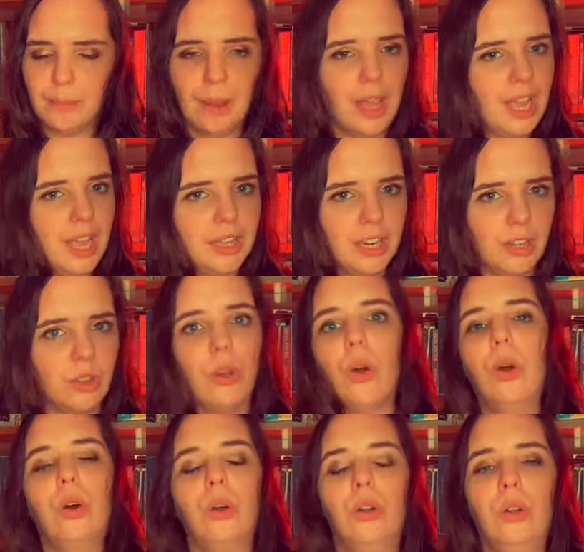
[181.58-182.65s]
my head I
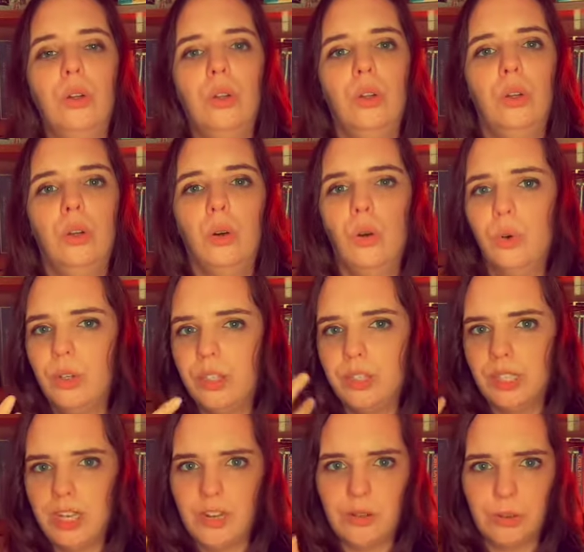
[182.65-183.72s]
thought owning
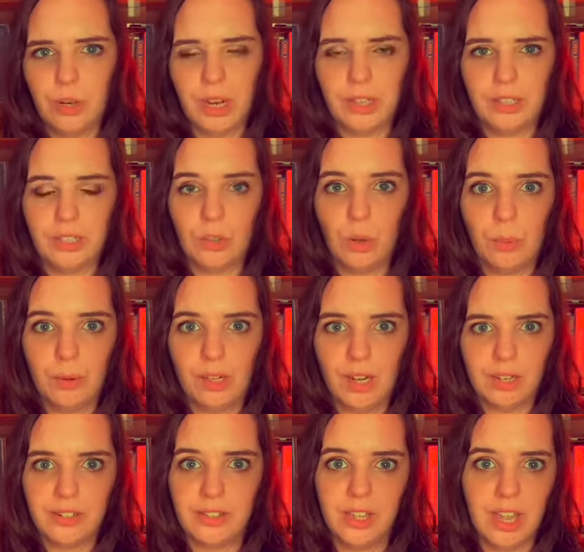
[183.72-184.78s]
slaves were this upper
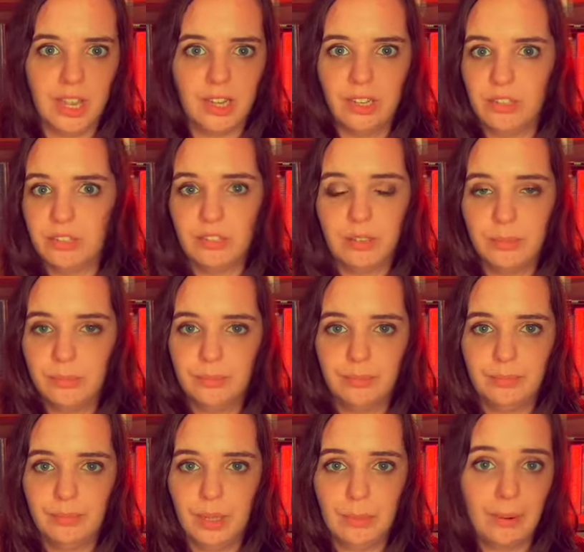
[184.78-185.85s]
class thing, and
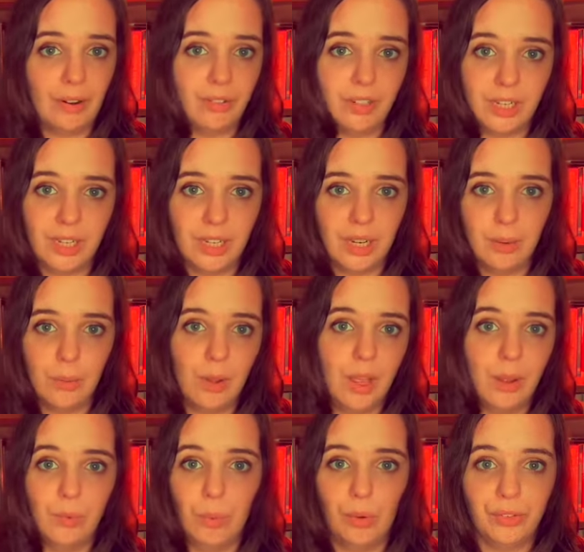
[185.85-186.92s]
apparently
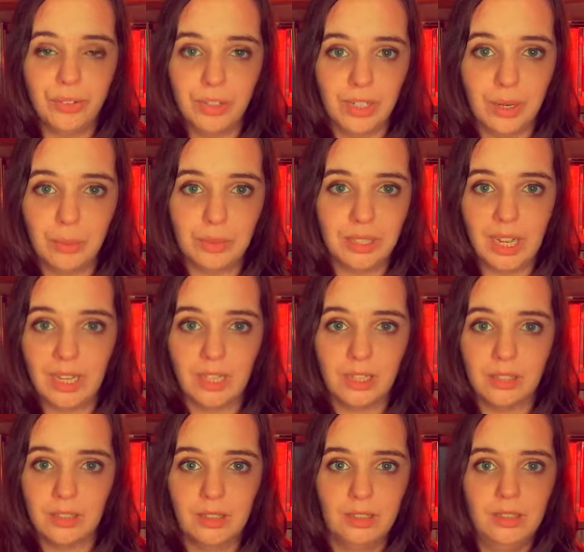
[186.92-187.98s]
it wasn't. It was
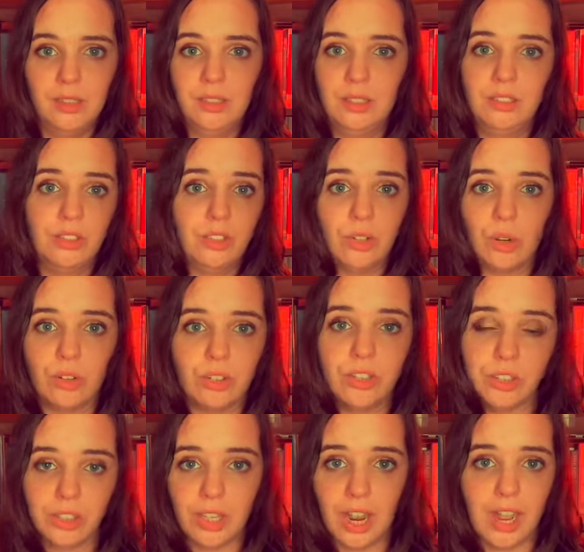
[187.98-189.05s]
stocks
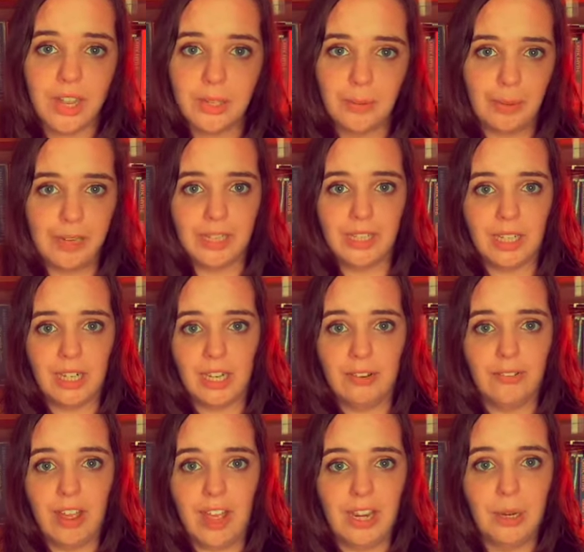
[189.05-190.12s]
and shares basically
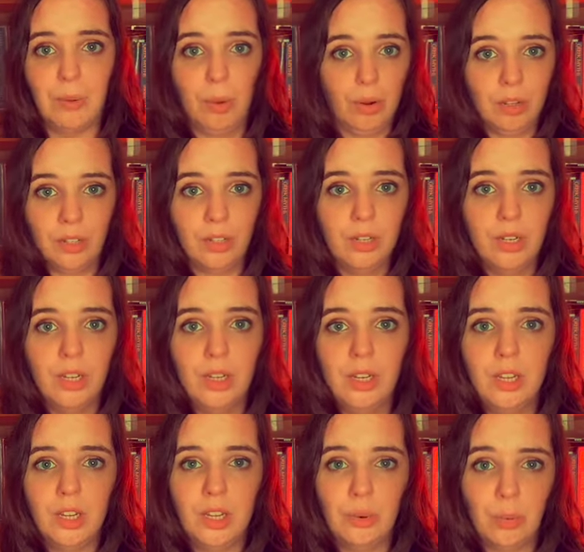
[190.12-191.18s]
for anyone
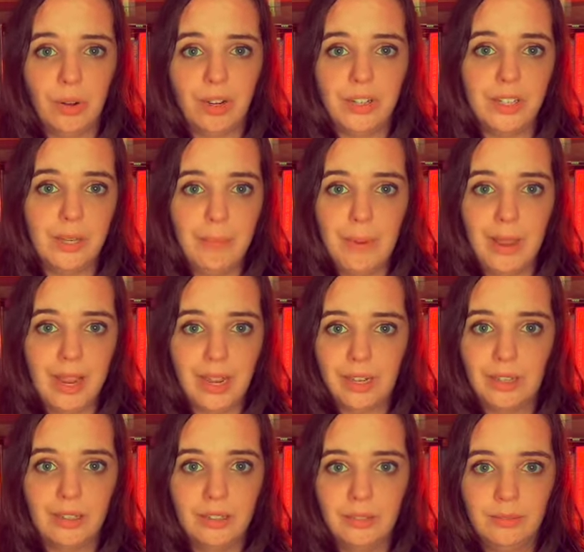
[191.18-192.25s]
who wanted to
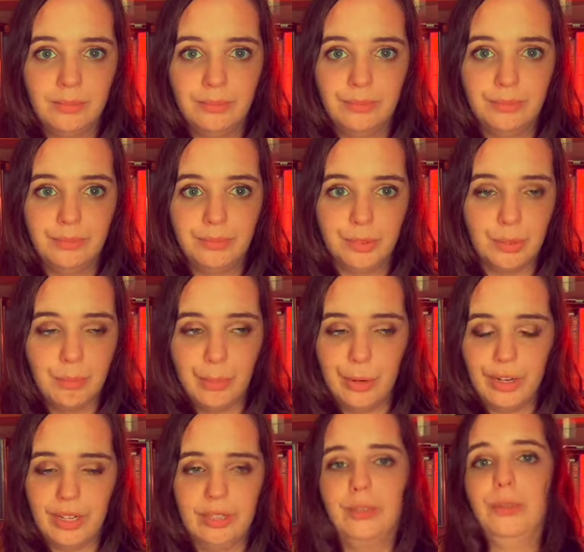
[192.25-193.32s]
make some
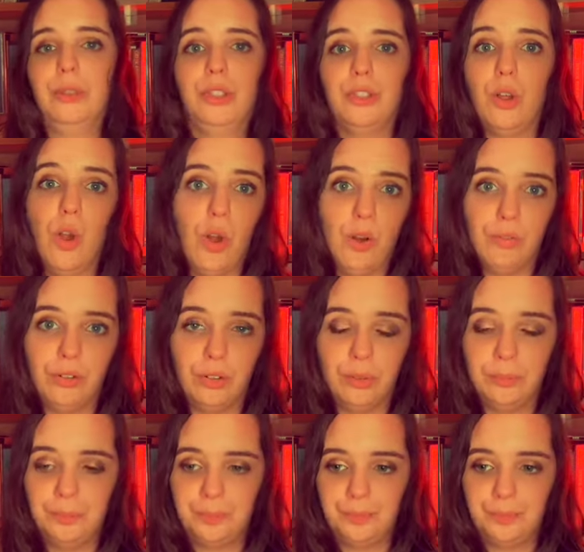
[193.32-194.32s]
money, which is awful.